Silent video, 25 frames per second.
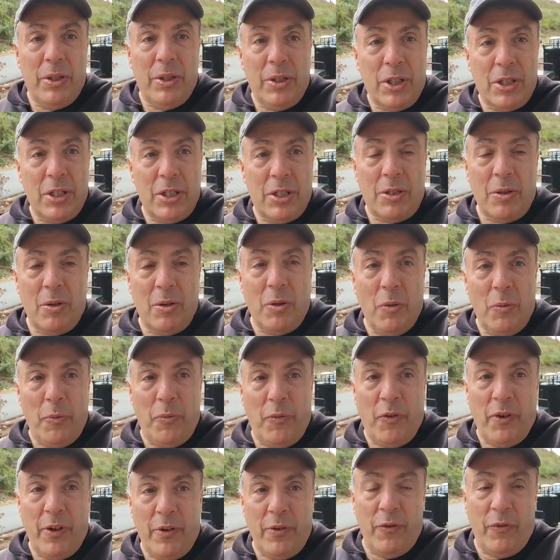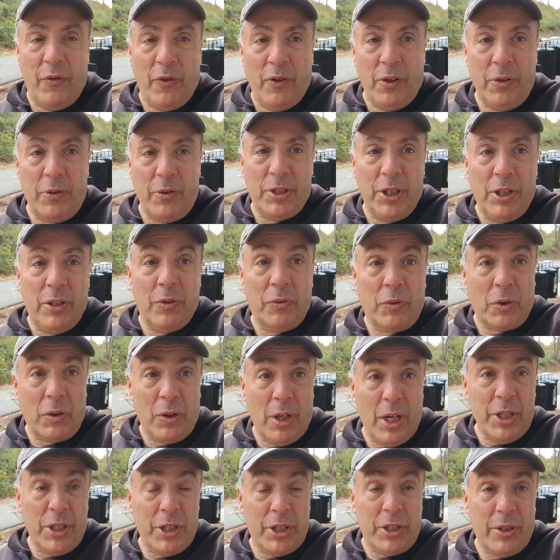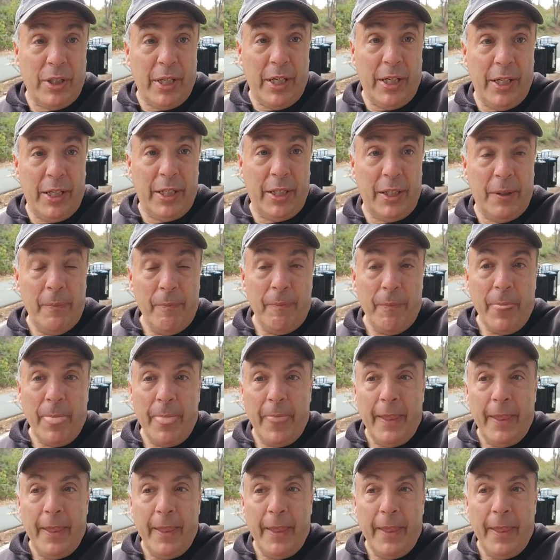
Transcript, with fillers: and this is the whole function of cross-training,